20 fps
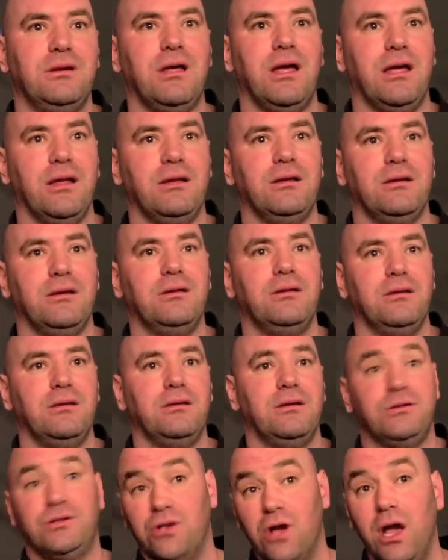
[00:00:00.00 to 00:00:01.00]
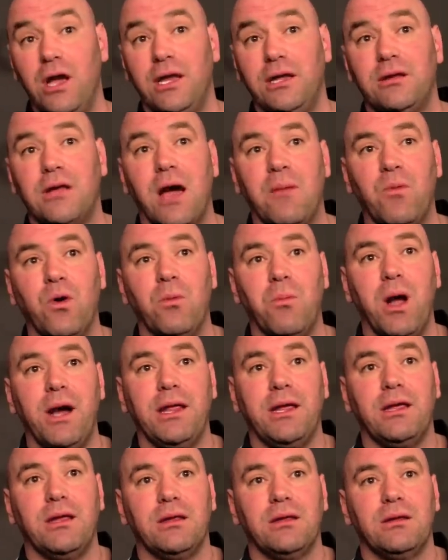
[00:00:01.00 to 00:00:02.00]
Yeah. It's good. He got more
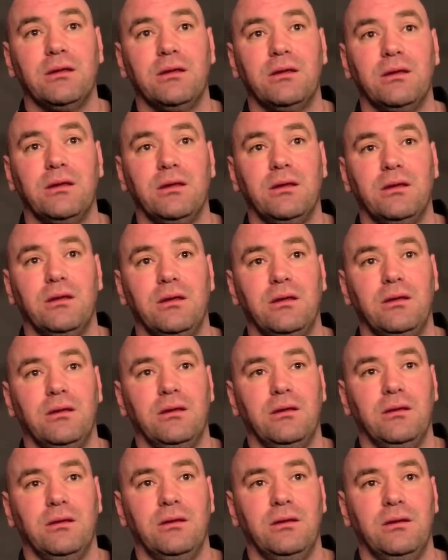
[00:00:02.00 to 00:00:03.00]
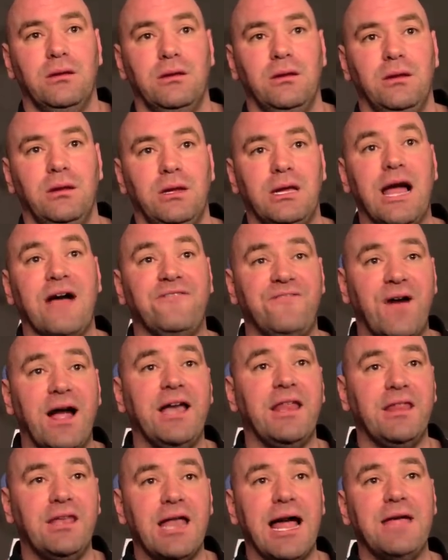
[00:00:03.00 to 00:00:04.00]
money. He got
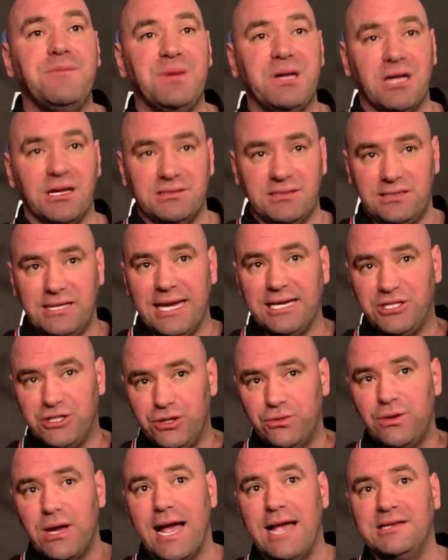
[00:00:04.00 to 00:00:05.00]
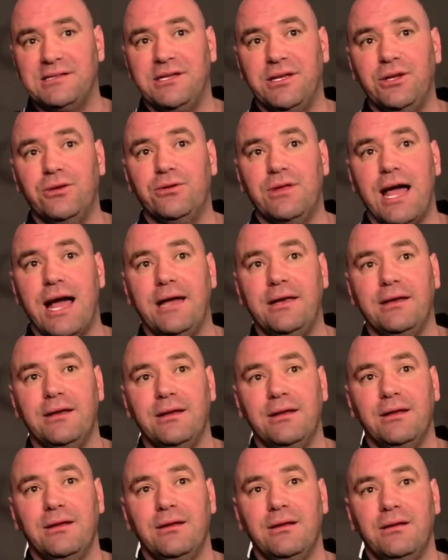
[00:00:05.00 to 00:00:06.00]
fight of the night because it takes 2 guys to do that,
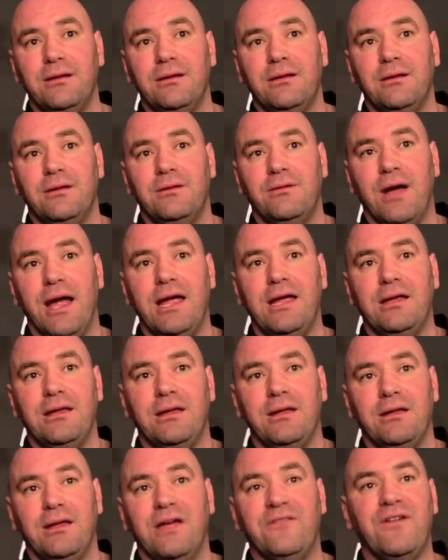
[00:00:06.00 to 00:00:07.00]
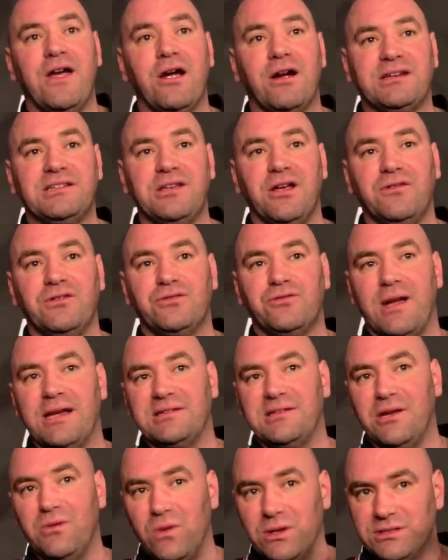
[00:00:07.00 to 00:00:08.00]
right? If Eric Silva's
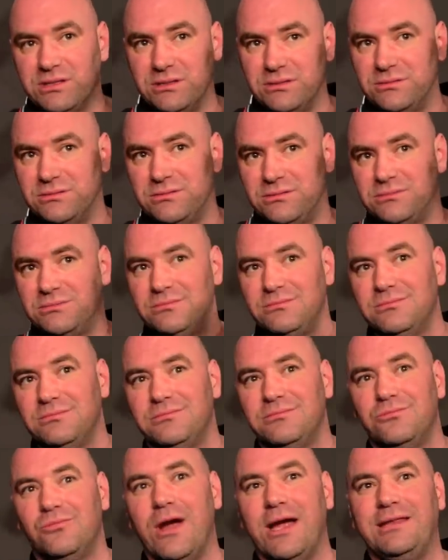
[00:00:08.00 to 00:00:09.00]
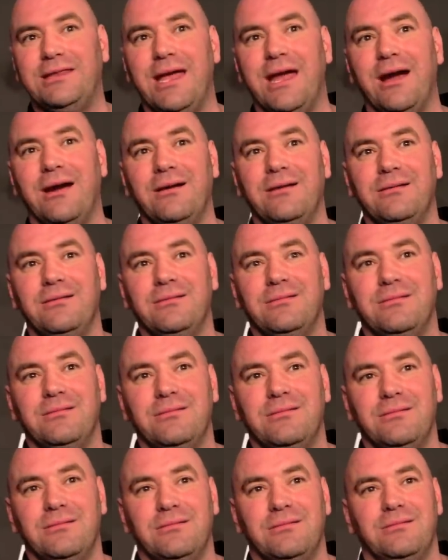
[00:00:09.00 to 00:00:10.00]
wrestling wasn't right there,
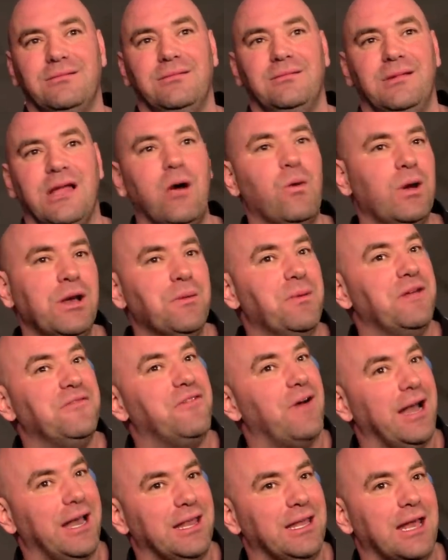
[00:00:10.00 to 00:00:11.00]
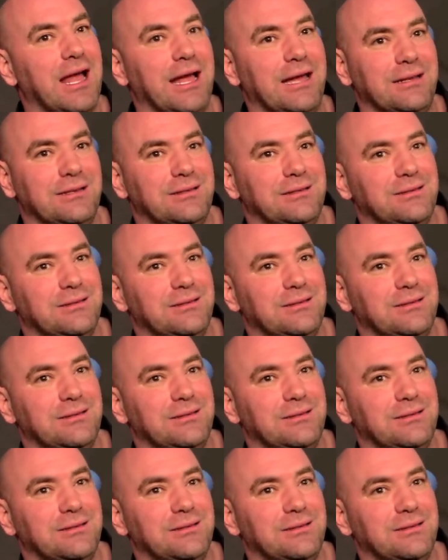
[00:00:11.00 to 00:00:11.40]
that wouldn't have been fight of the night.